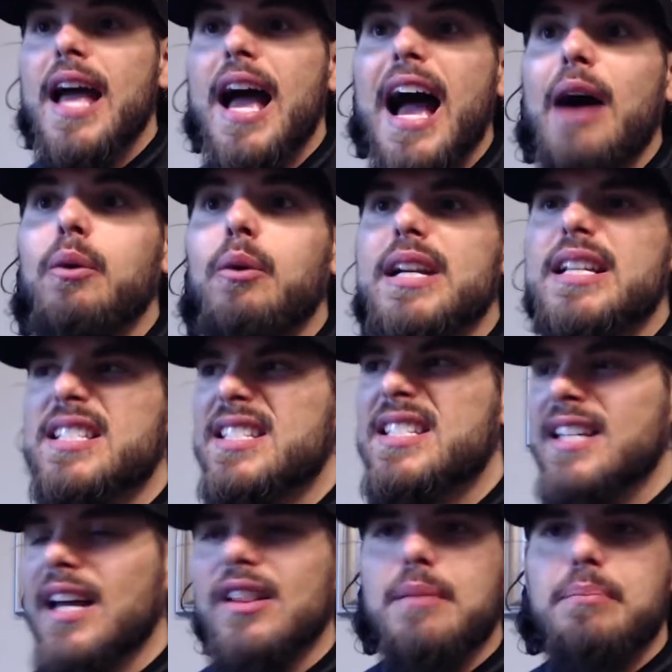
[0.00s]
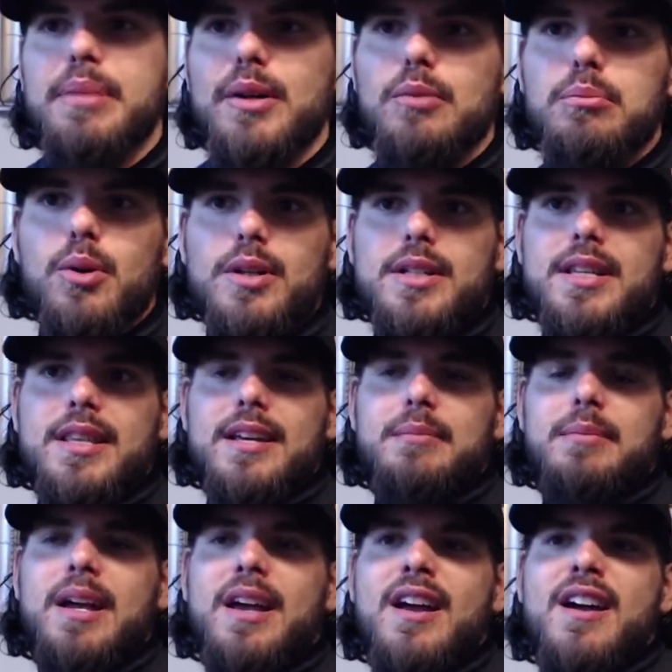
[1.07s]
want to sell a billboard to them
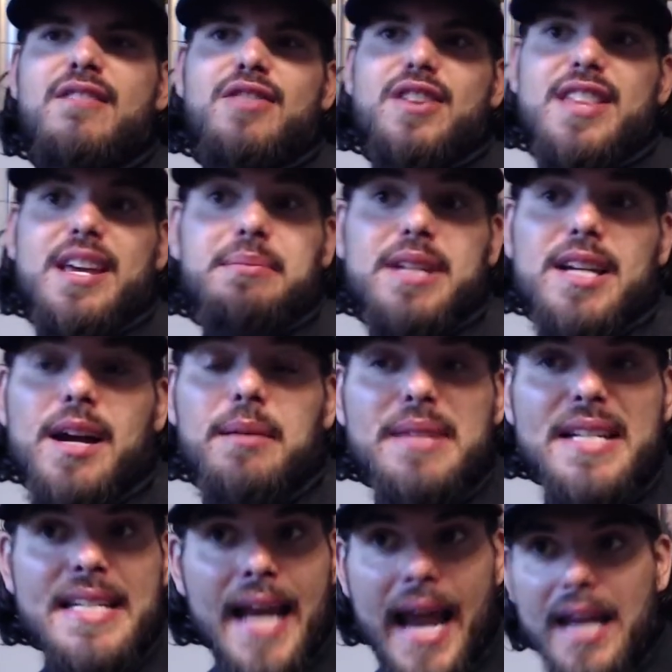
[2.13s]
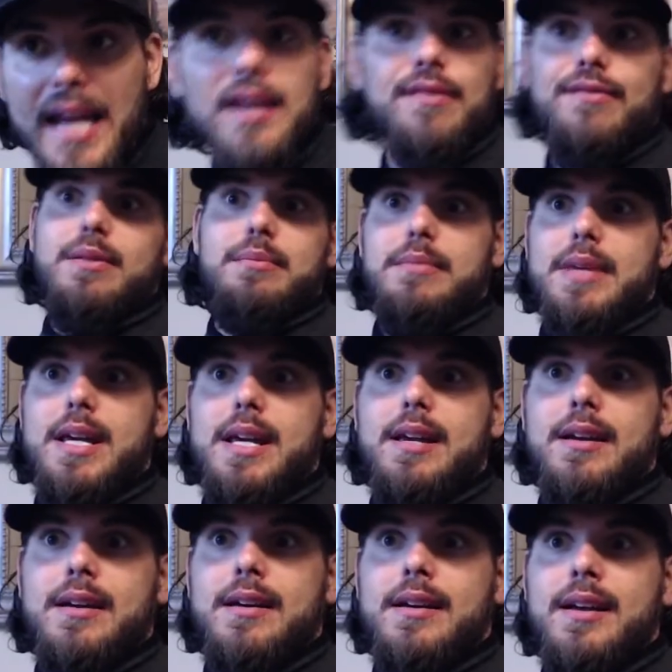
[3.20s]
for them to come take from me.
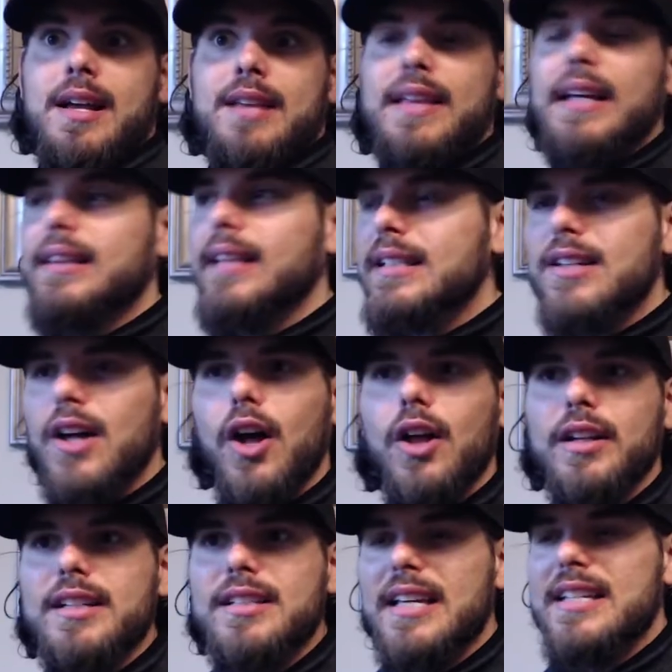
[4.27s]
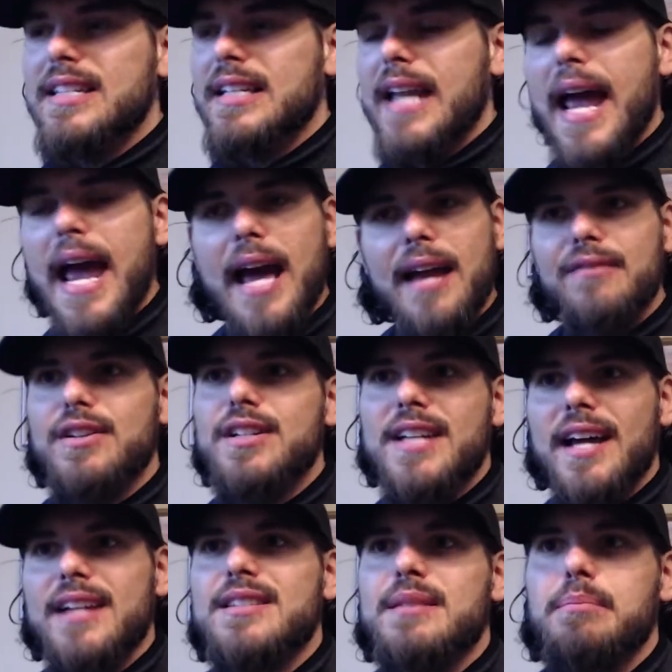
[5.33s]
Like, that's all it is. It's an
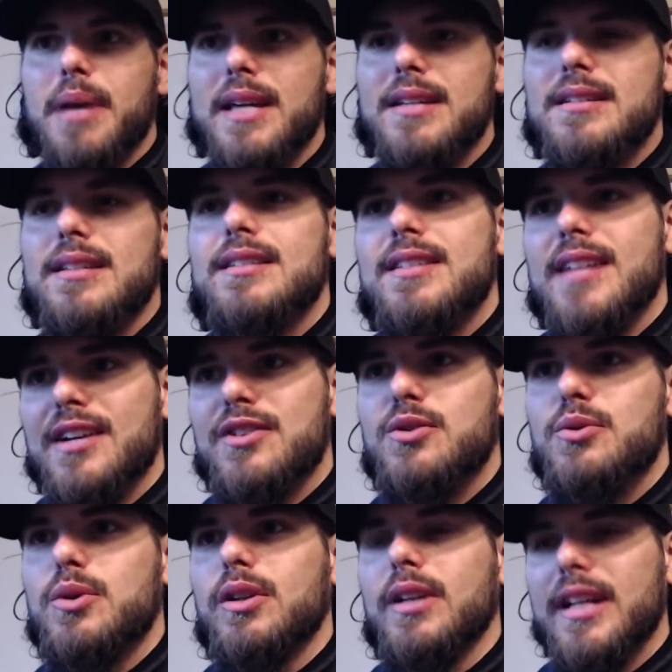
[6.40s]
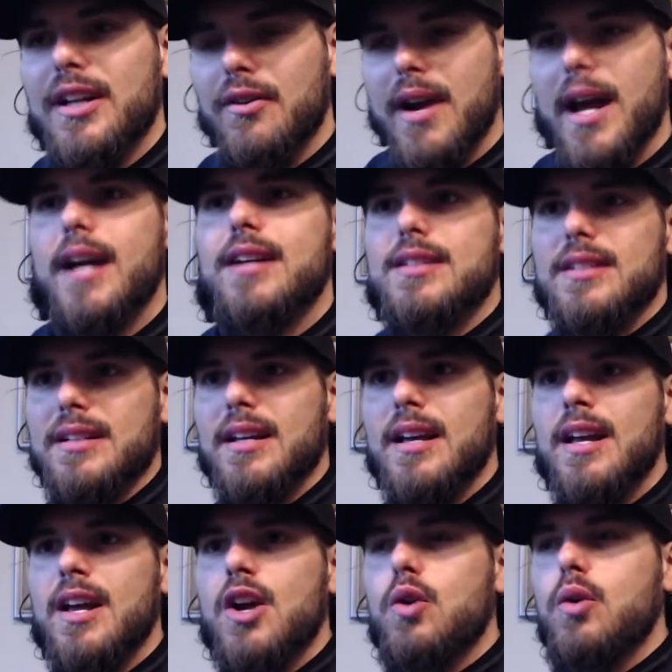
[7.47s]
advertising based sexual interaction.
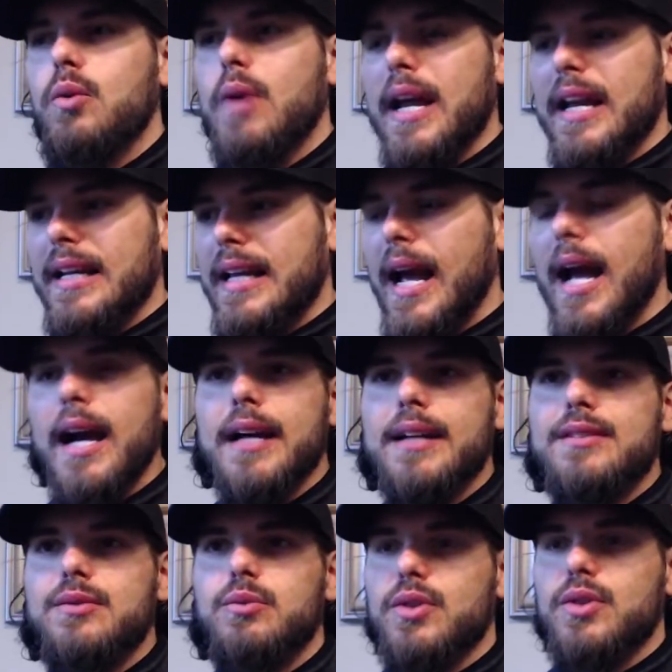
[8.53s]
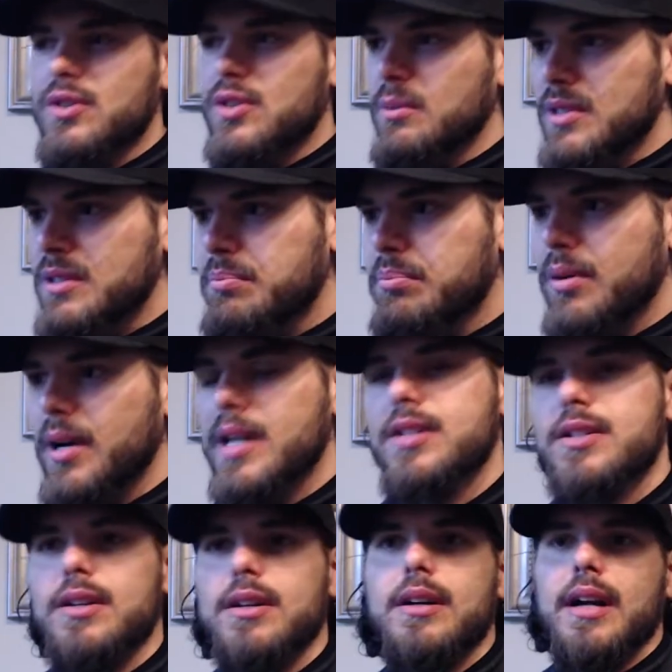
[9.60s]
And guys, there's so much
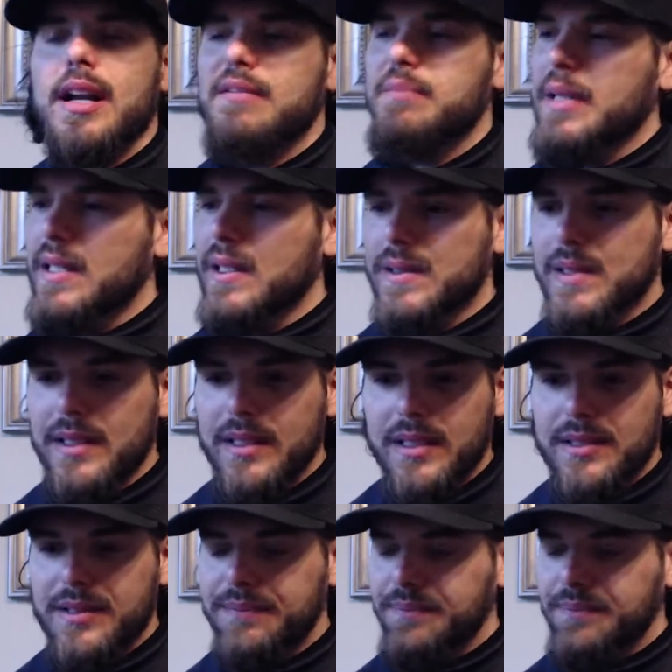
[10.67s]
pressure, and I've been guilty of this